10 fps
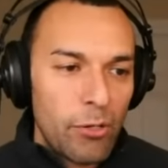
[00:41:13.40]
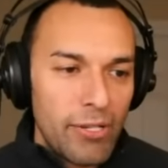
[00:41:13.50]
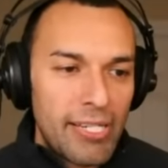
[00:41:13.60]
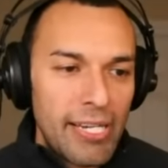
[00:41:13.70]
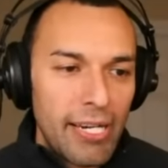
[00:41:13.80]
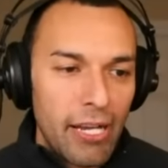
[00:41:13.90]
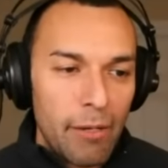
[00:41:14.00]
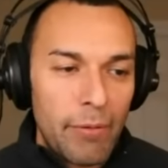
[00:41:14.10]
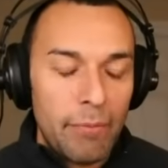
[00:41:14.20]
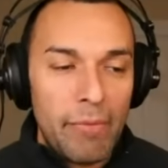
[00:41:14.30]

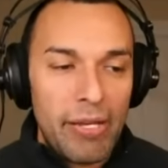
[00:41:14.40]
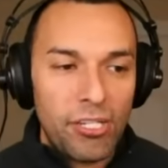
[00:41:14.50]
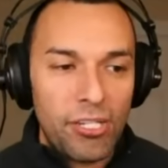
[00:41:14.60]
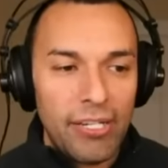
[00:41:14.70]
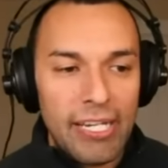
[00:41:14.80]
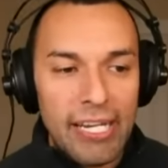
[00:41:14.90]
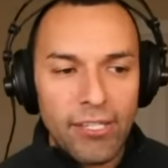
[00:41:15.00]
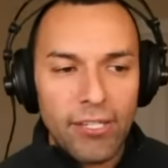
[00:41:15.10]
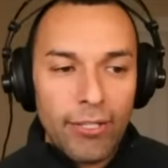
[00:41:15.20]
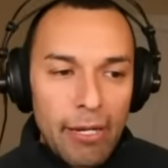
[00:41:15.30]
CCUP mentioned, is
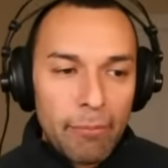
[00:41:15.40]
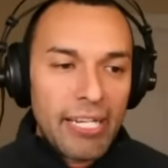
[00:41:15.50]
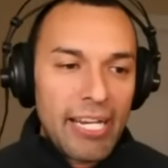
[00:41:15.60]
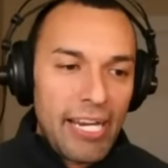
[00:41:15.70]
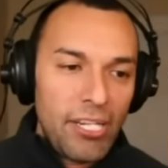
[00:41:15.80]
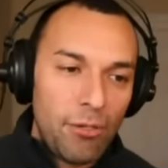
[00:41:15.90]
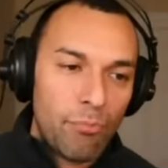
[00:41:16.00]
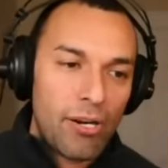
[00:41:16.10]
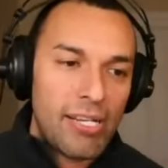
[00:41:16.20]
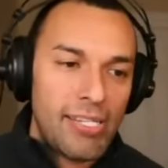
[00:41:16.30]
there an application
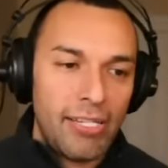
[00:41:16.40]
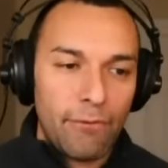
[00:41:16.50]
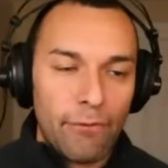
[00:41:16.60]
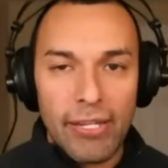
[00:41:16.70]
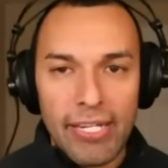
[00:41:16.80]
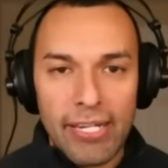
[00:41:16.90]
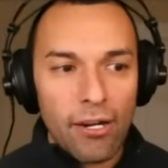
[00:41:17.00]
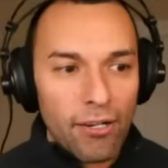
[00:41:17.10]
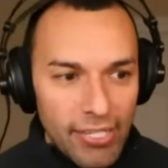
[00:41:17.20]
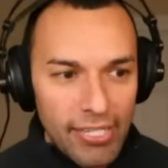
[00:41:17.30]
process for the
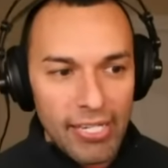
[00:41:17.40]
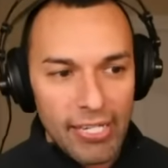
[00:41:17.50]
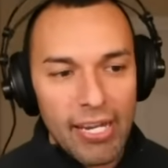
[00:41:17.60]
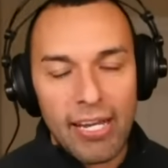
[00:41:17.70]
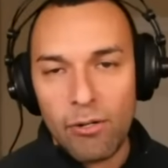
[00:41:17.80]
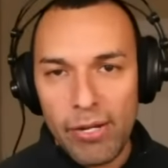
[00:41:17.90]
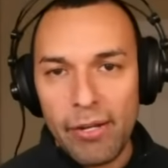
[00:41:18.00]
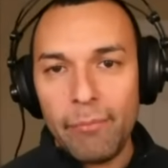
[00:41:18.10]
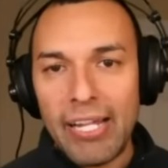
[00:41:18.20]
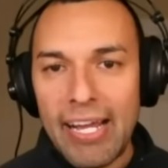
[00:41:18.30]
ERC? How do we
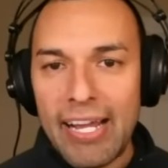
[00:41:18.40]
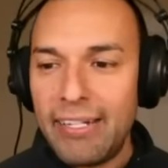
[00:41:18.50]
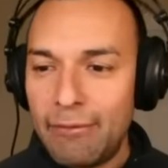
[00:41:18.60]
apply?